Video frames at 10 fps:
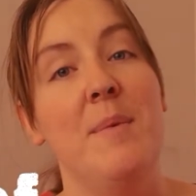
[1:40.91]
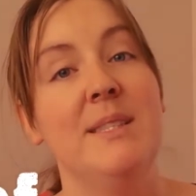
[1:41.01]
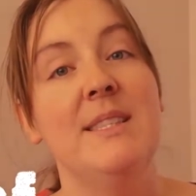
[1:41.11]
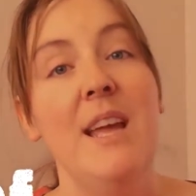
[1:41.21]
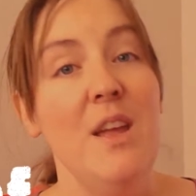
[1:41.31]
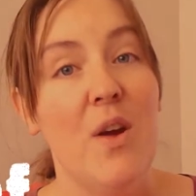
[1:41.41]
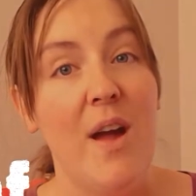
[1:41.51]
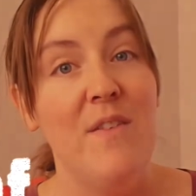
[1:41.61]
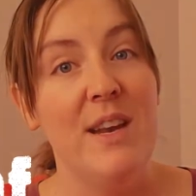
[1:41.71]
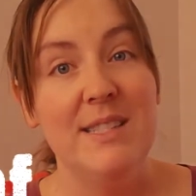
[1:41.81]
cite your
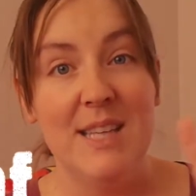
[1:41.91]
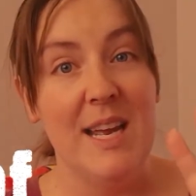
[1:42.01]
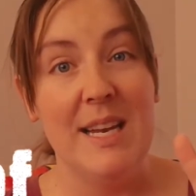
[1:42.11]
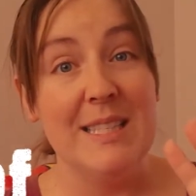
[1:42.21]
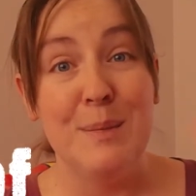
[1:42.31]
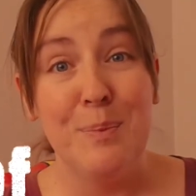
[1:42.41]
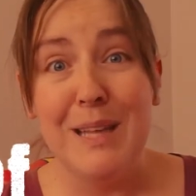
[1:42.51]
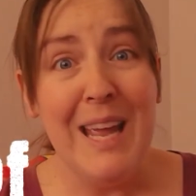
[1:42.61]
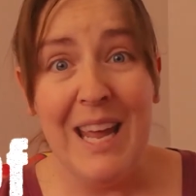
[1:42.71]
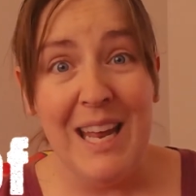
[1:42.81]
evidence, and
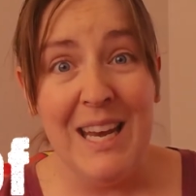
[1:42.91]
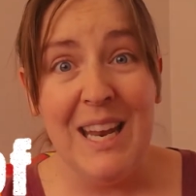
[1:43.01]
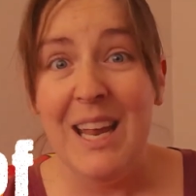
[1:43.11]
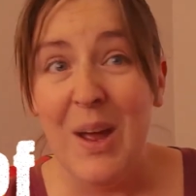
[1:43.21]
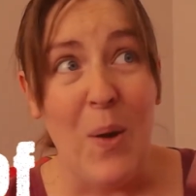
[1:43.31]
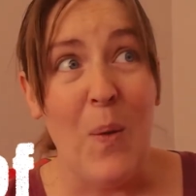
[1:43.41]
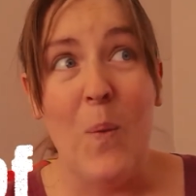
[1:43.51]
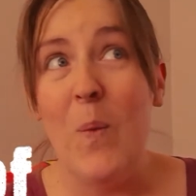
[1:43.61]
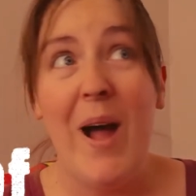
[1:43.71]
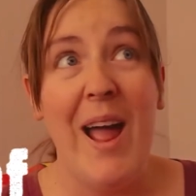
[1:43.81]
explain
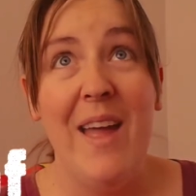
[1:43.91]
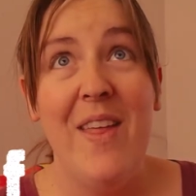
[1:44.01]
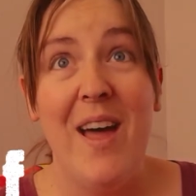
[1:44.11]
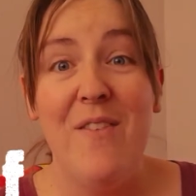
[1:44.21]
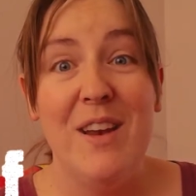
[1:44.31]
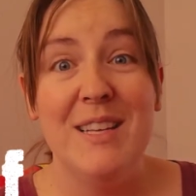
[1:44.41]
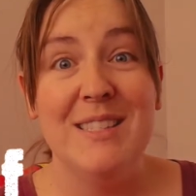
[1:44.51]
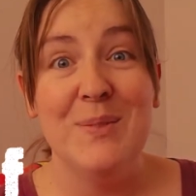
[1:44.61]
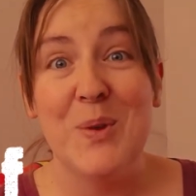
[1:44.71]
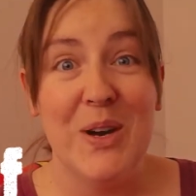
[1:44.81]
why the
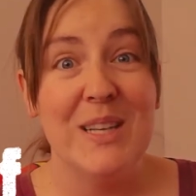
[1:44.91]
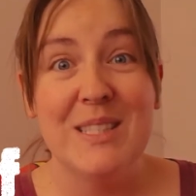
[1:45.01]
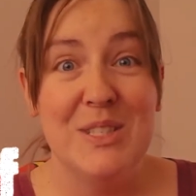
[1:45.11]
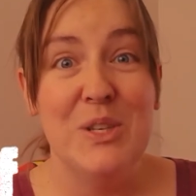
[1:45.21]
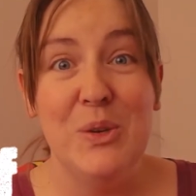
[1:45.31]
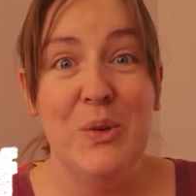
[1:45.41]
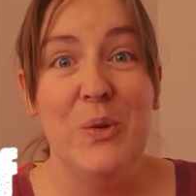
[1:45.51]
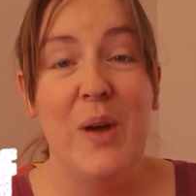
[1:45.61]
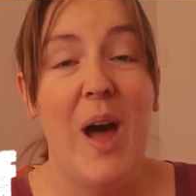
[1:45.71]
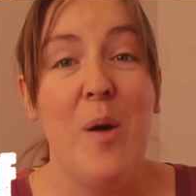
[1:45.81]
evidence works
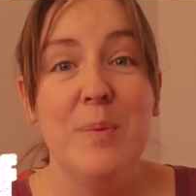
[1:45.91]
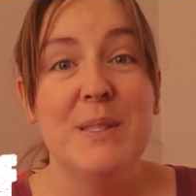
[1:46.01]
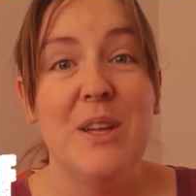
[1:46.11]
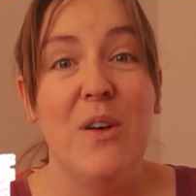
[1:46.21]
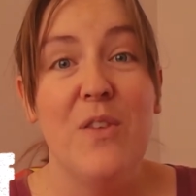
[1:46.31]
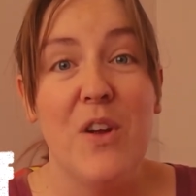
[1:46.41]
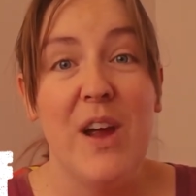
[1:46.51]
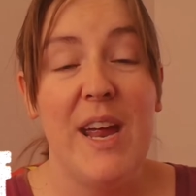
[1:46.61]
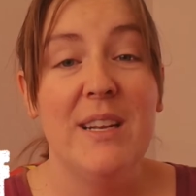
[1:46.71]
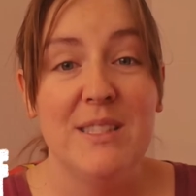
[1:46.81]
to help solve your
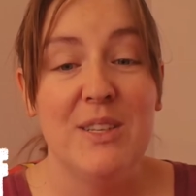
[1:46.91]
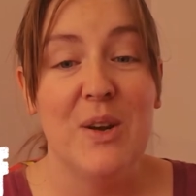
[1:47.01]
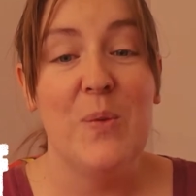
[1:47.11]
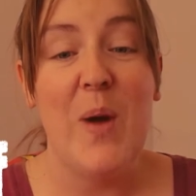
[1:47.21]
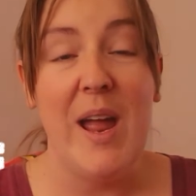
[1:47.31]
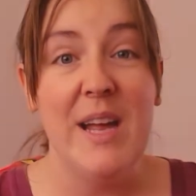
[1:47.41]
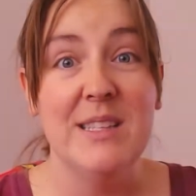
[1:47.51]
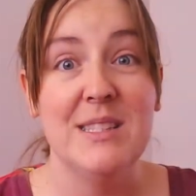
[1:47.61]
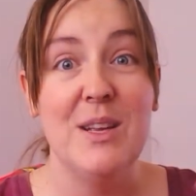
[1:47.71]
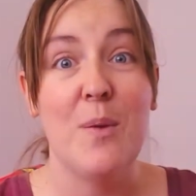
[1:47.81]
answer, why
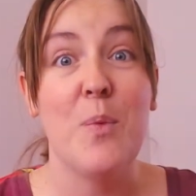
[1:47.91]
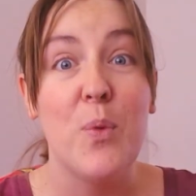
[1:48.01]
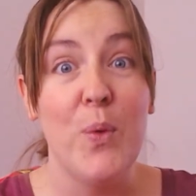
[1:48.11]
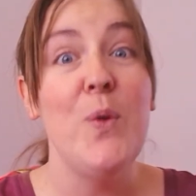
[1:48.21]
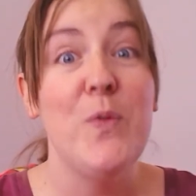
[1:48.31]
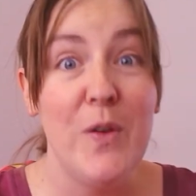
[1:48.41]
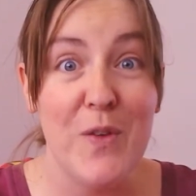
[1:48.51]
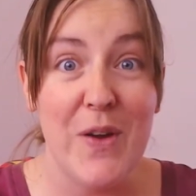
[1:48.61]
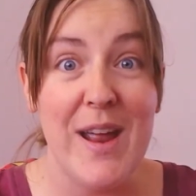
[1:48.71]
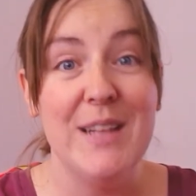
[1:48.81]
it's your proof of
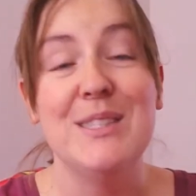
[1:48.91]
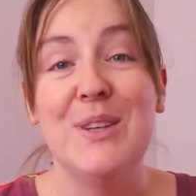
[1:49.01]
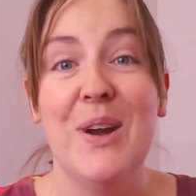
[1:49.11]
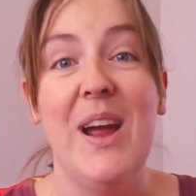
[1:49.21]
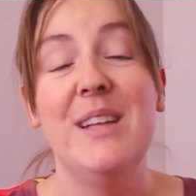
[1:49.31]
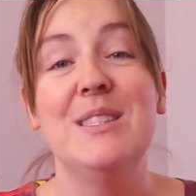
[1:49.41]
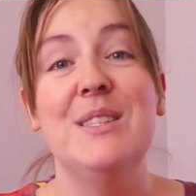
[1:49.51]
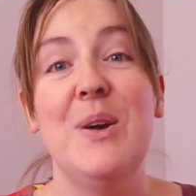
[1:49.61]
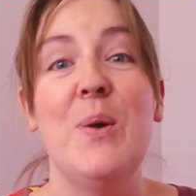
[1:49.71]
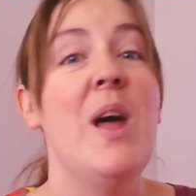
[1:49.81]
your answer. And
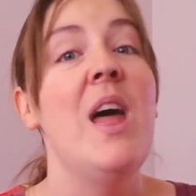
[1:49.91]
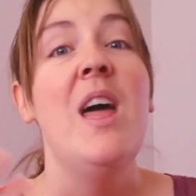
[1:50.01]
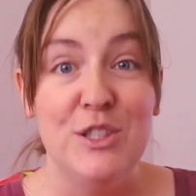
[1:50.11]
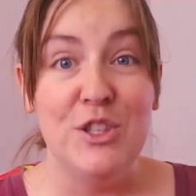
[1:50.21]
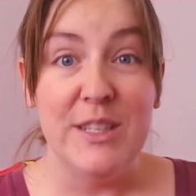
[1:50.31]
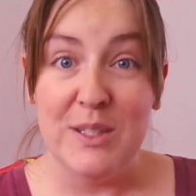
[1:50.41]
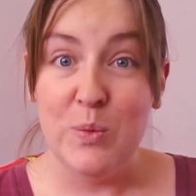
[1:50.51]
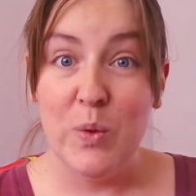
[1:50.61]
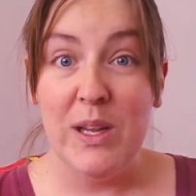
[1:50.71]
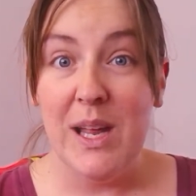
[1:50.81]
so it's just
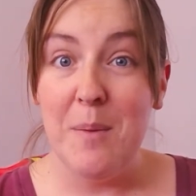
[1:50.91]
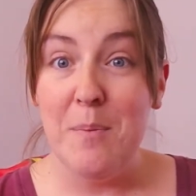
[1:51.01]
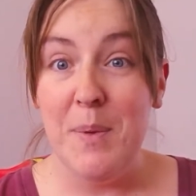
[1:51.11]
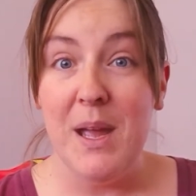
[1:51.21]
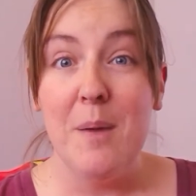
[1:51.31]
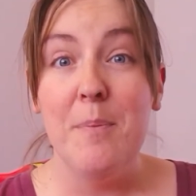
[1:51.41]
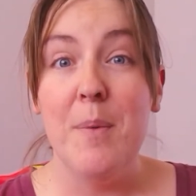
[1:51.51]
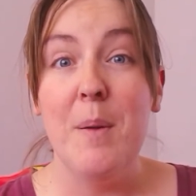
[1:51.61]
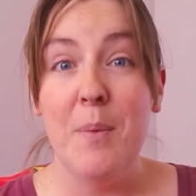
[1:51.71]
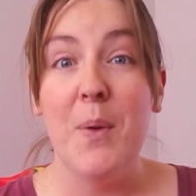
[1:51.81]
really a big
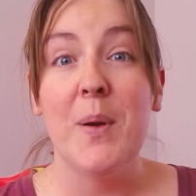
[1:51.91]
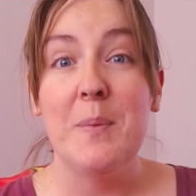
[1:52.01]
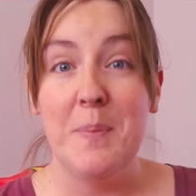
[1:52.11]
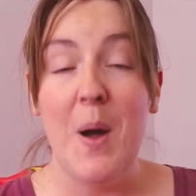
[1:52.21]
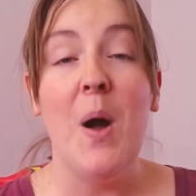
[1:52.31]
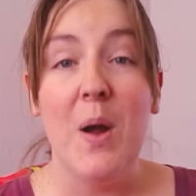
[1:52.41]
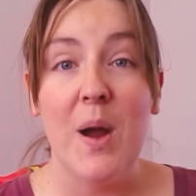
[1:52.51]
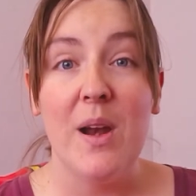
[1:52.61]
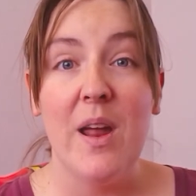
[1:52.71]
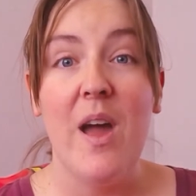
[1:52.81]
important
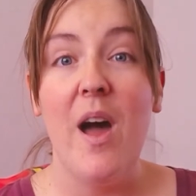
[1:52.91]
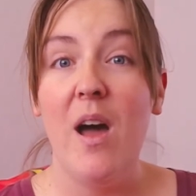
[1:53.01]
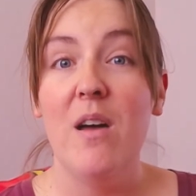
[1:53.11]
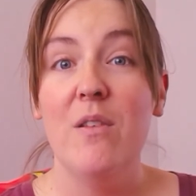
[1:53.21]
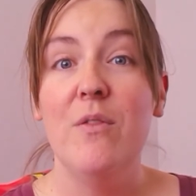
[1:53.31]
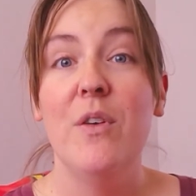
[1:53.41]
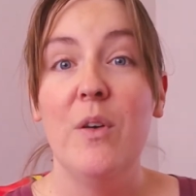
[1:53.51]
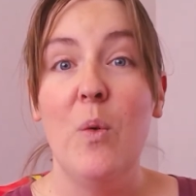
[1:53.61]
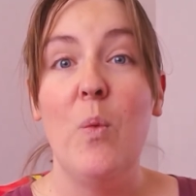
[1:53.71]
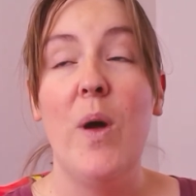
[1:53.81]
part
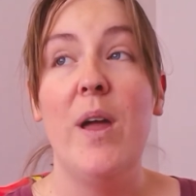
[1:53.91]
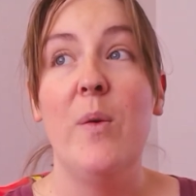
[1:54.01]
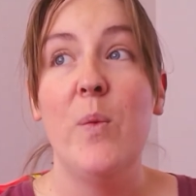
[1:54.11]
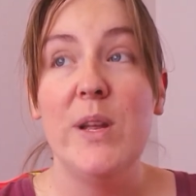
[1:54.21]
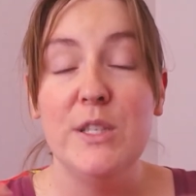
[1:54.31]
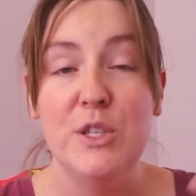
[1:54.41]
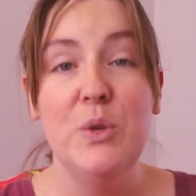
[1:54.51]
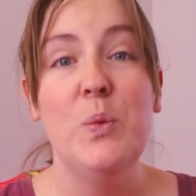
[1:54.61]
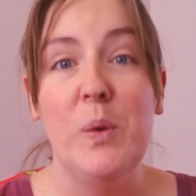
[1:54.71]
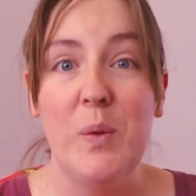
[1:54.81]
of what we
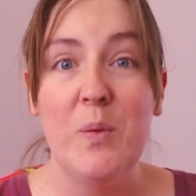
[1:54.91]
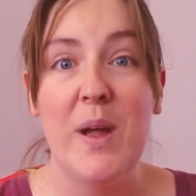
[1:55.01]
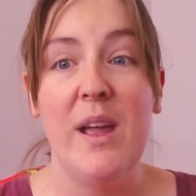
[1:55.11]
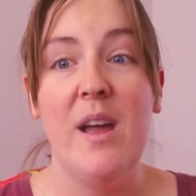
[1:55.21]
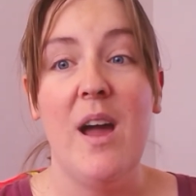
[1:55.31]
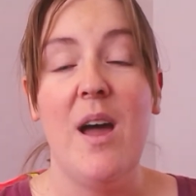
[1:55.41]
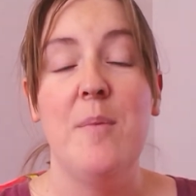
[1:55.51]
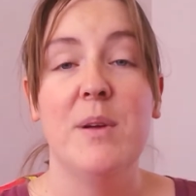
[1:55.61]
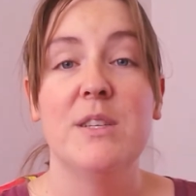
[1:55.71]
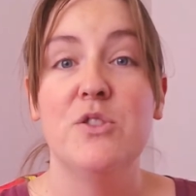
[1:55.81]
do when we write
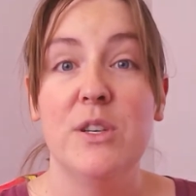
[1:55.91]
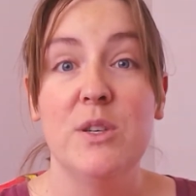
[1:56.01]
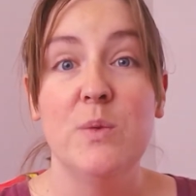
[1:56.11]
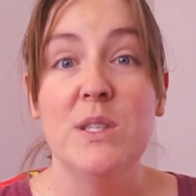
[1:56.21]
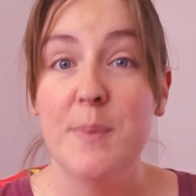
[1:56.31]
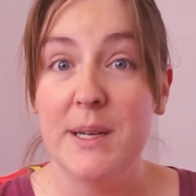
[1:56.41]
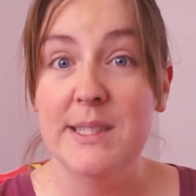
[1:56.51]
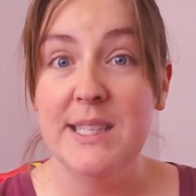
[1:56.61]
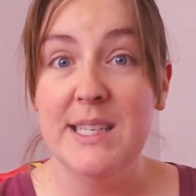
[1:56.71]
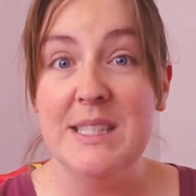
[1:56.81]
constructive
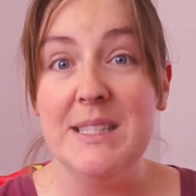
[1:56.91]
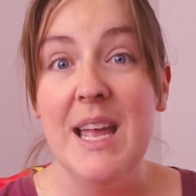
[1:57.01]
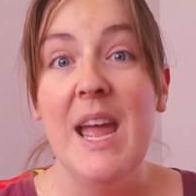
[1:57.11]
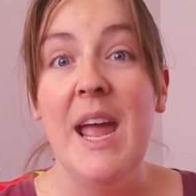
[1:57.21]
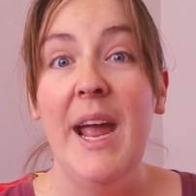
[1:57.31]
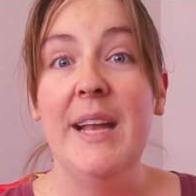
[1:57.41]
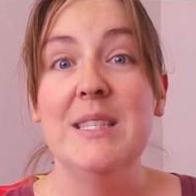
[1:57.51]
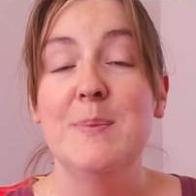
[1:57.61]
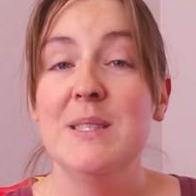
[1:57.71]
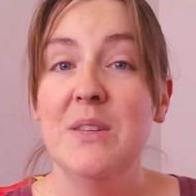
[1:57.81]
responses, and
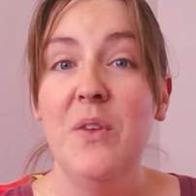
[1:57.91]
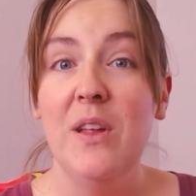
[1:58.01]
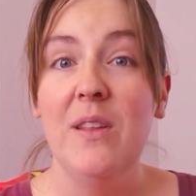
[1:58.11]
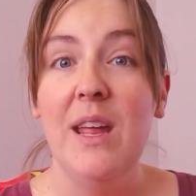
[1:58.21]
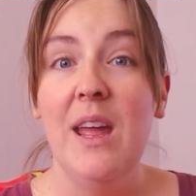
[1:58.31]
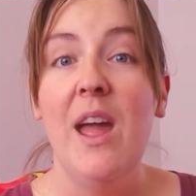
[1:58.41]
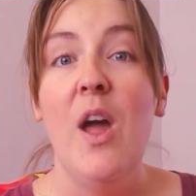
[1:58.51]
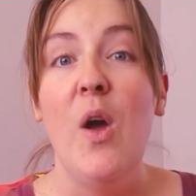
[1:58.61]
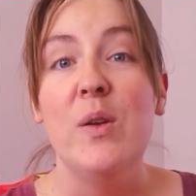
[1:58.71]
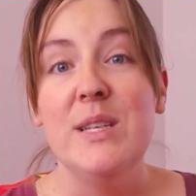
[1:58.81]
specifically
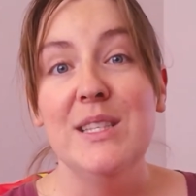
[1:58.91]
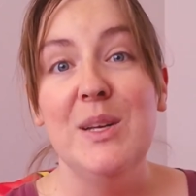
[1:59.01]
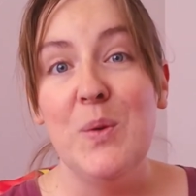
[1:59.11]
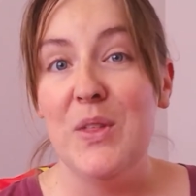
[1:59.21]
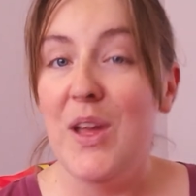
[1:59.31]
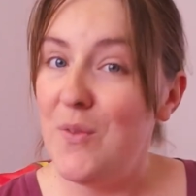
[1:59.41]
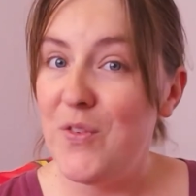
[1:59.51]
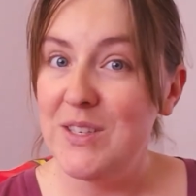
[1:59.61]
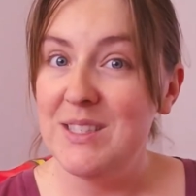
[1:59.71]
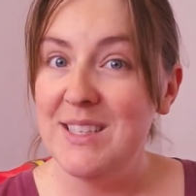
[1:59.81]
dealing with
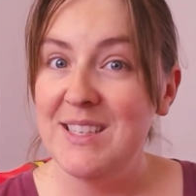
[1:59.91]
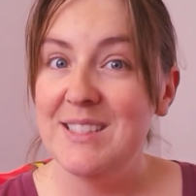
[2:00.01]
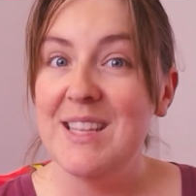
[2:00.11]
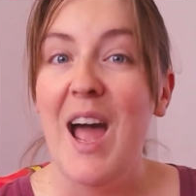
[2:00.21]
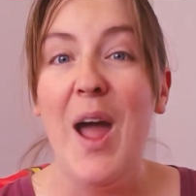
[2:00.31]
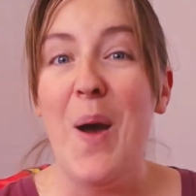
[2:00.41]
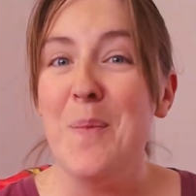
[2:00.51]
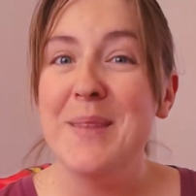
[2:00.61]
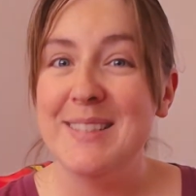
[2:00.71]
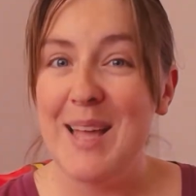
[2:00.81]
inferences. I
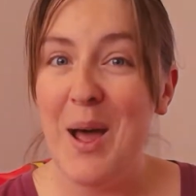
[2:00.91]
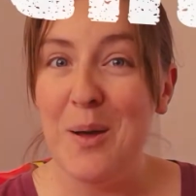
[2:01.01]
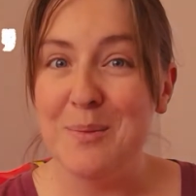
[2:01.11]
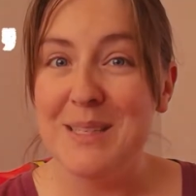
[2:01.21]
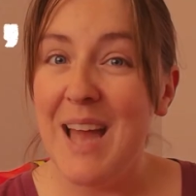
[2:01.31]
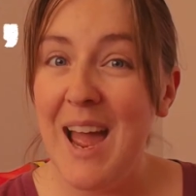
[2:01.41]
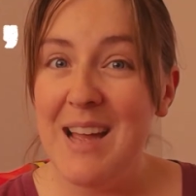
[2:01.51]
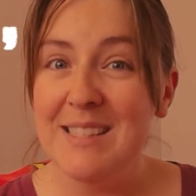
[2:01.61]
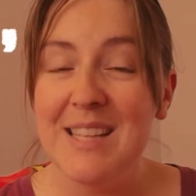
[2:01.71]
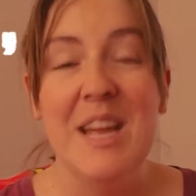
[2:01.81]
hope this helped,
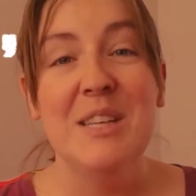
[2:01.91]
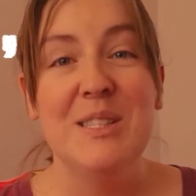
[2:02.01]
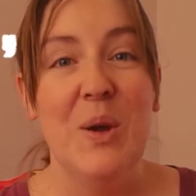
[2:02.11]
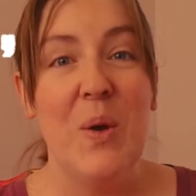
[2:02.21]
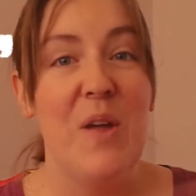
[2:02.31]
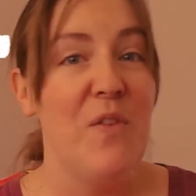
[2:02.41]
guys. So if